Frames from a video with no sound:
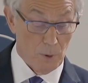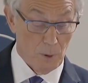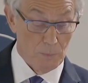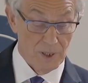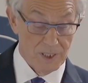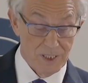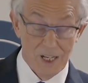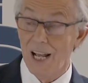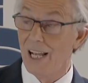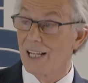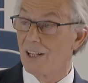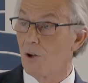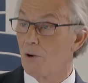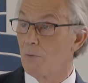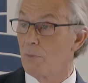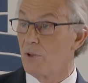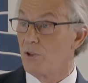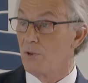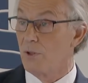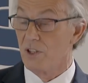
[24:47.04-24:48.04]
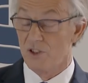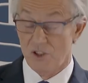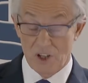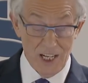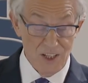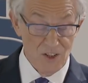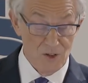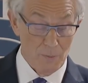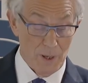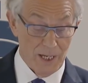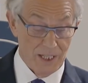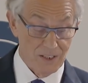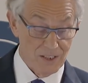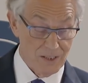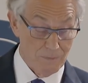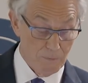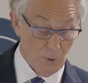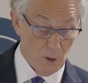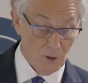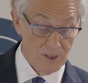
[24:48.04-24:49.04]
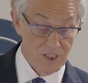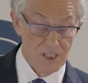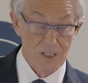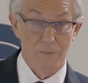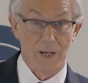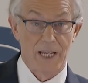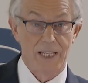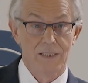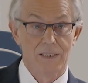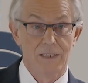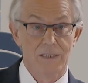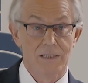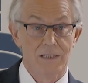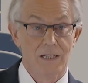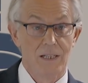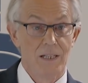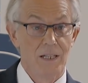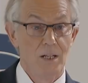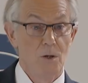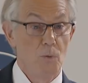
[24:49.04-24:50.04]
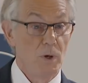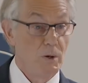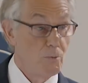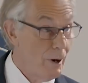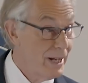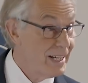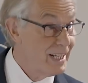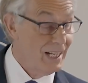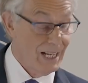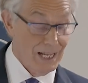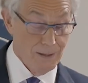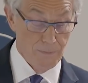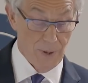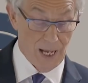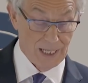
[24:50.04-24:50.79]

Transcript: proper dialogue between change makers and policymakers, we regulate